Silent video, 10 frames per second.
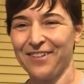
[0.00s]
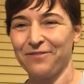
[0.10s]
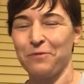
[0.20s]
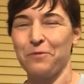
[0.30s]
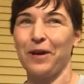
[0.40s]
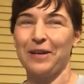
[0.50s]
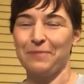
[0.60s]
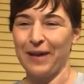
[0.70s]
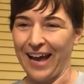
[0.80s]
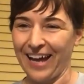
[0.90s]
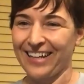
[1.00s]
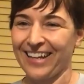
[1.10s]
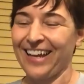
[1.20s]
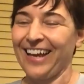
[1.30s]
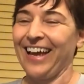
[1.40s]
from way back.
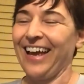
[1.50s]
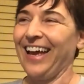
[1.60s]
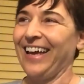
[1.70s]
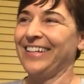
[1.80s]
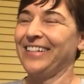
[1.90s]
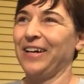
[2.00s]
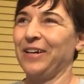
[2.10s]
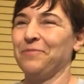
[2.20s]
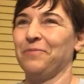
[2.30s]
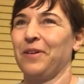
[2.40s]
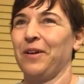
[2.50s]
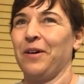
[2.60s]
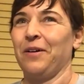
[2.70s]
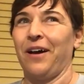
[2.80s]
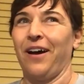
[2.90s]
And
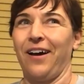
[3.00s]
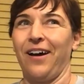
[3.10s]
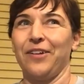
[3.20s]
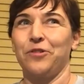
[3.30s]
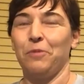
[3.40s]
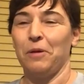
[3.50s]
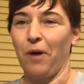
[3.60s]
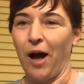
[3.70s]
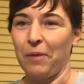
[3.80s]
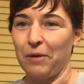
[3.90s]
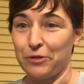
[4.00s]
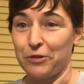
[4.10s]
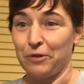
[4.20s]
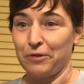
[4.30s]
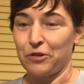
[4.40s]
I told my mom I was
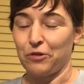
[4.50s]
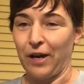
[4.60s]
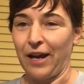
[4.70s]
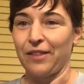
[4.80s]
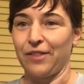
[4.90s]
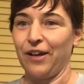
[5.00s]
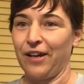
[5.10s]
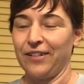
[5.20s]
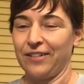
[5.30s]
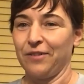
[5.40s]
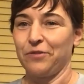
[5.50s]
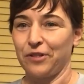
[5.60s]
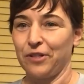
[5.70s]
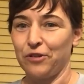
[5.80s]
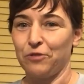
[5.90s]
doing this triathlon and I was
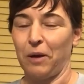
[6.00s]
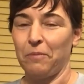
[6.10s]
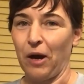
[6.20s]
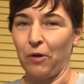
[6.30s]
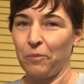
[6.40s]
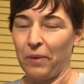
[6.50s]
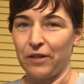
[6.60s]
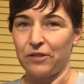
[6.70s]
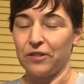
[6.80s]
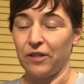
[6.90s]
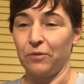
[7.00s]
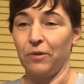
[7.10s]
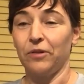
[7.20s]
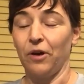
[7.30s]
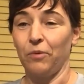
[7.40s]
going to use my mountain bike. She's like,
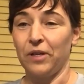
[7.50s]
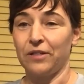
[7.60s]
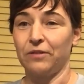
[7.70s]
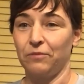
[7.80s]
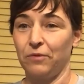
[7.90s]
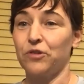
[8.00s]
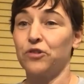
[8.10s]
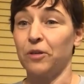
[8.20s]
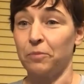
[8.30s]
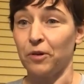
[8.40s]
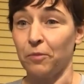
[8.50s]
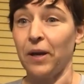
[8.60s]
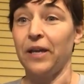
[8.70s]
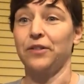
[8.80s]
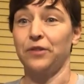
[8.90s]
well, no, we'll ship your
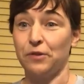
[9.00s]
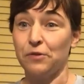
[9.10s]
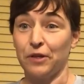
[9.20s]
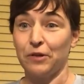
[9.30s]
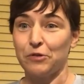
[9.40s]
bike to you.